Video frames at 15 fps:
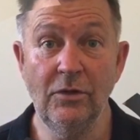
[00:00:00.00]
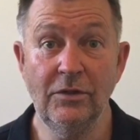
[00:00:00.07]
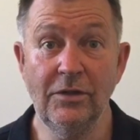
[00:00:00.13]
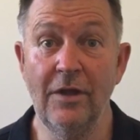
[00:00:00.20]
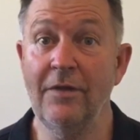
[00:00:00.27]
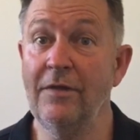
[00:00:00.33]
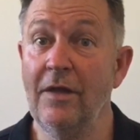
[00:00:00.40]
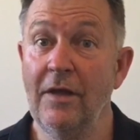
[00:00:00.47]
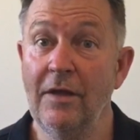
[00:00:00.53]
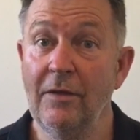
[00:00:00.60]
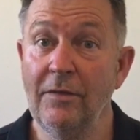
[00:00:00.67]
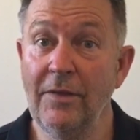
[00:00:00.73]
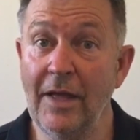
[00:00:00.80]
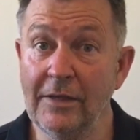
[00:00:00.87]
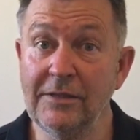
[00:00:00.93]
So
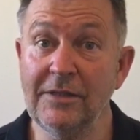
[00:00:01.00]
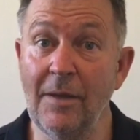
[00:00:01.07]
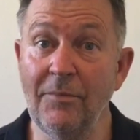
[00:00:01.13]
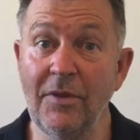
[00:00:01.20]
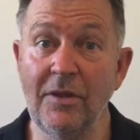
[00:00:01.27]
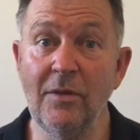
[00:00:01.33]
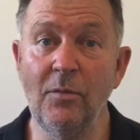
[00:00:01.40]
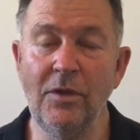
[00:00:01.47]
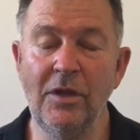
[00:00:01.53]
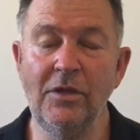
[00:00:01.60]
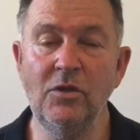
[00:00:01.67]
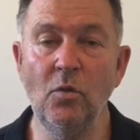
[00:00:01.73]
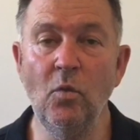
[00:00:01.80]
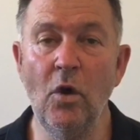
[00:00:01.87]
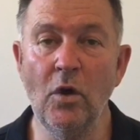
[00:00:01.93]
that's something that we
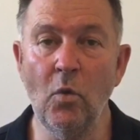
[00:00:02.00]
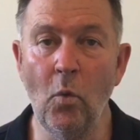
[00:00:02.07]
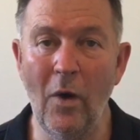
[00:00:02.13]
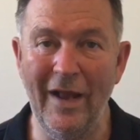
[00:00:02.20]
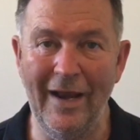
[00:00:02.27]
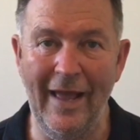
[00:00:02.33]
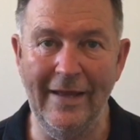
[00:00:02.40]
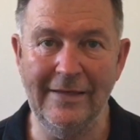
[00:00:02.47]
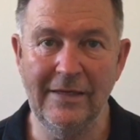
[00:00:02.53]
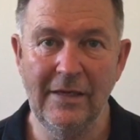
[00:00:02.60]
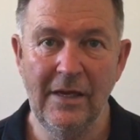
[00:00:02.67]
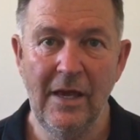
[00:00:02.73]
need to work well at.